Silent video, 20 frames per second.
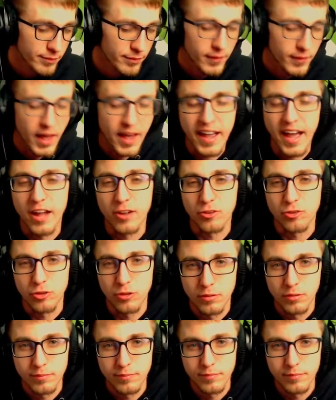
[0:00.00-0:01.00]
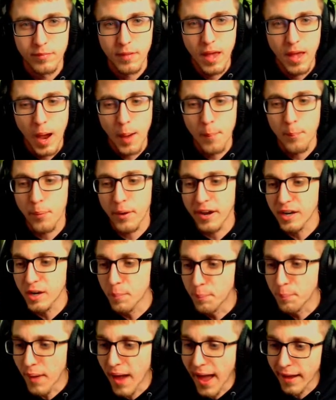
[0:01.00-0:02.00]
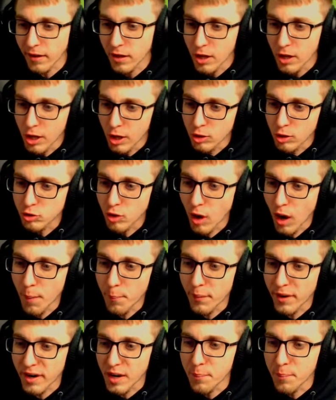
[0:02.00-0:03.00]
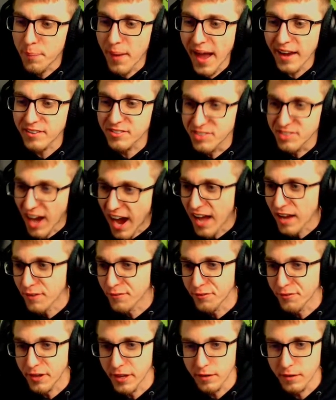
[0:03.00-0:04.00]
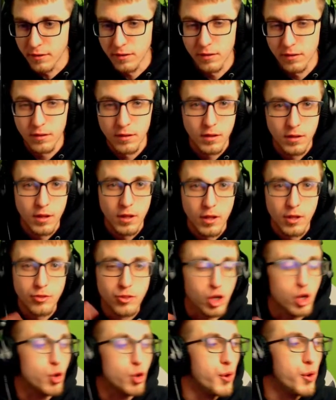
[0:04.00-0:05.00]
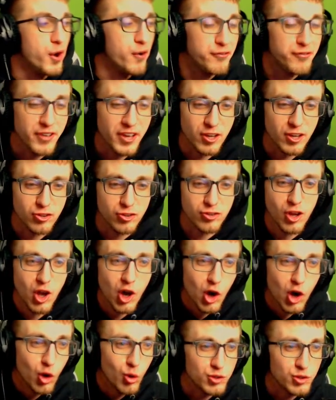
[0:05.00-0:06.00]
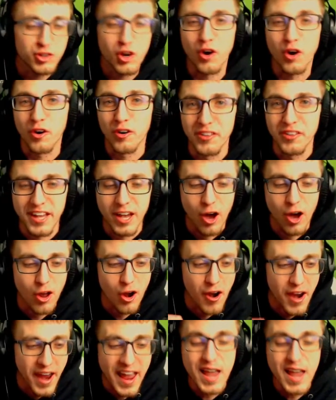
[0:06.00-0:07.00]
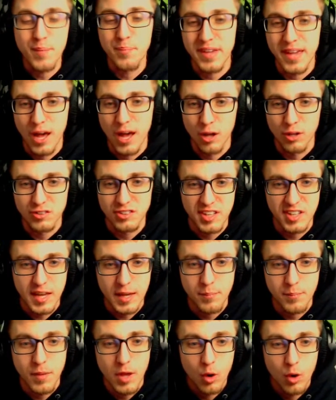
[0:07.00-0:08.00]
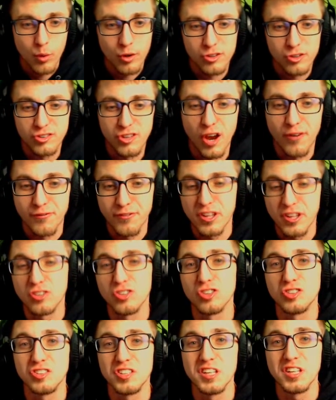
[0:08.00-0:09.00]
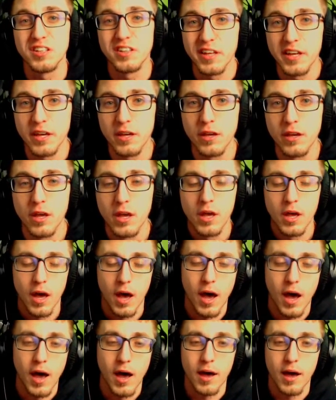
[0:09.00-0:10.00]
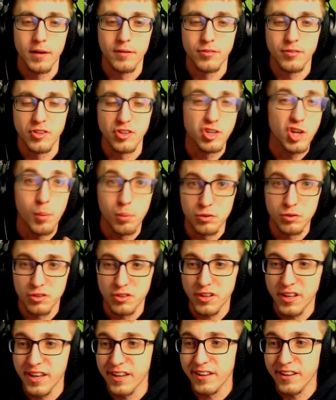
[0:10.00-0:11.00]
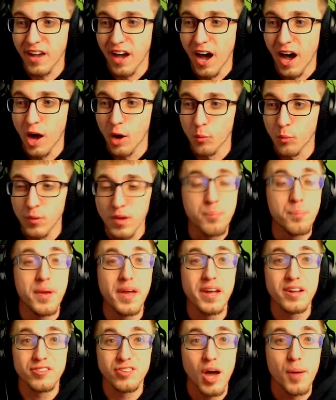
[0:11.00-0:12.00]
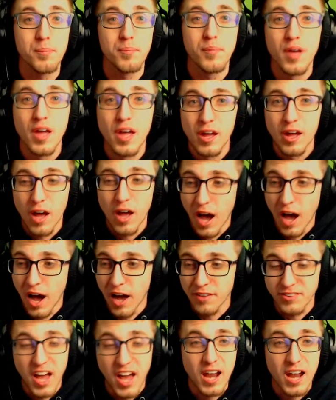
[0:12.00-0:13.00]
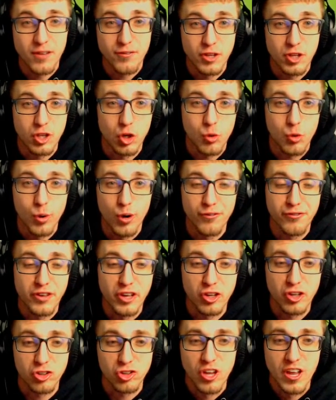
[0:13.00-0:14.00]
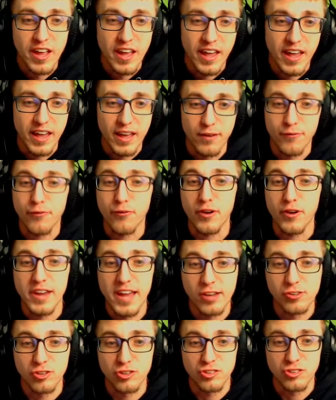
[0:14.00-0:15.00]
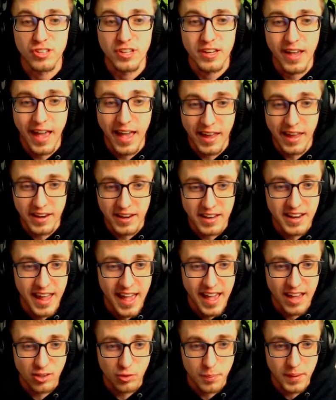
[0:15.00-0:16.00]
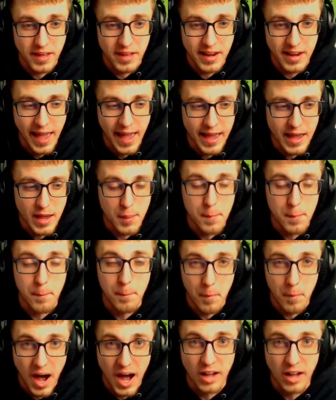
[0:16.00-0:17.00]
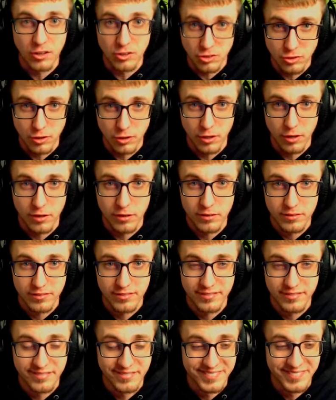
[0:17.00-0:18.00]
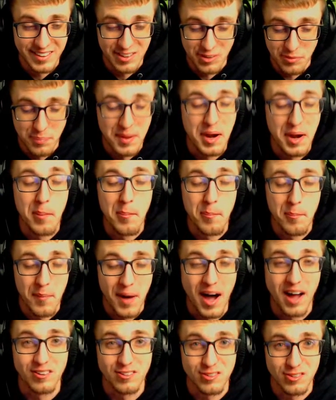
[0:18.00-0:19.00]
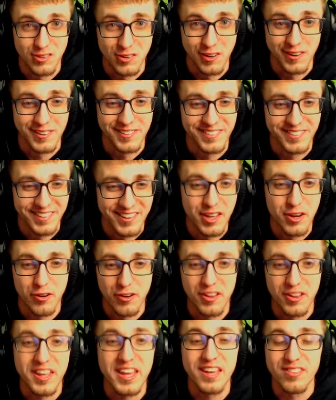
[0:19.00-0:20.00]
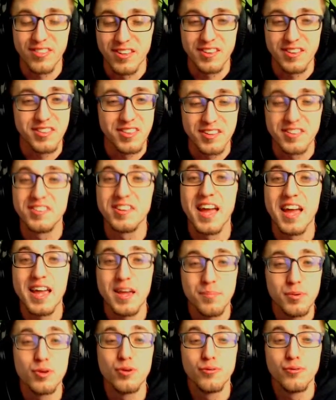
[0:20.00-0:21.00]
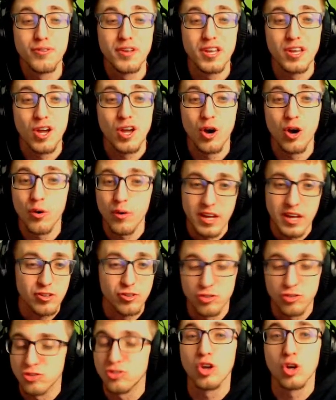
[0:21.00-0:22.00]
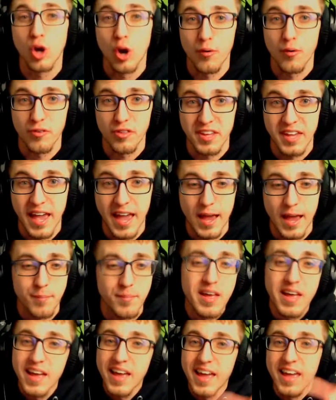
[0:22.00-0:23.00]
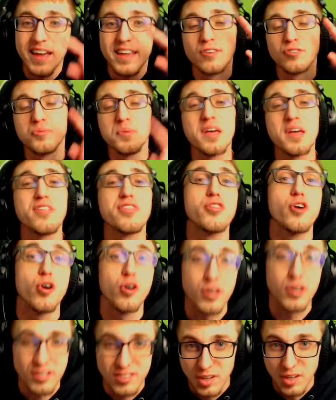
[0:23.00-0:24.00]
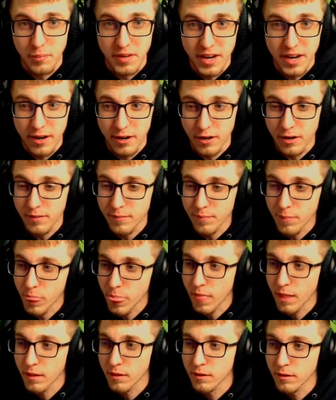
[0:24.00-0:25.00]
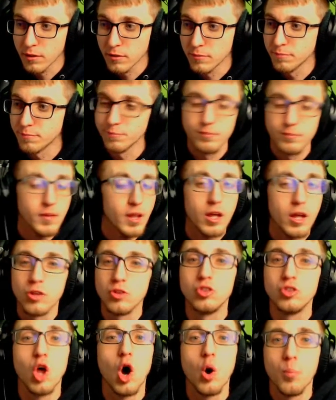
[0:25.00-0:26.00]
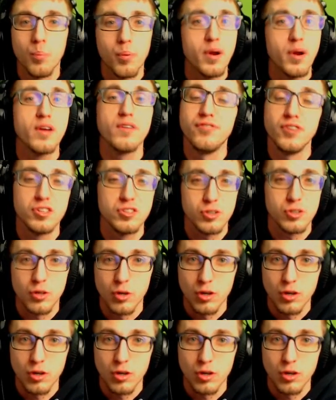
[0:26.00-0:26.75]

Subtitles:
I got you. I'm bringing him back. So I'm bringing back Donovan, the Qwilfish, who is currently on our ABL team, which is our VGC league, the doubles league. We picked up Donovan, the Qwilfish, in free agency, and it has been a monster. It's been a monster. Literally in the debut video, he took over the game. It gives me a third Intimidator. Don't bring physical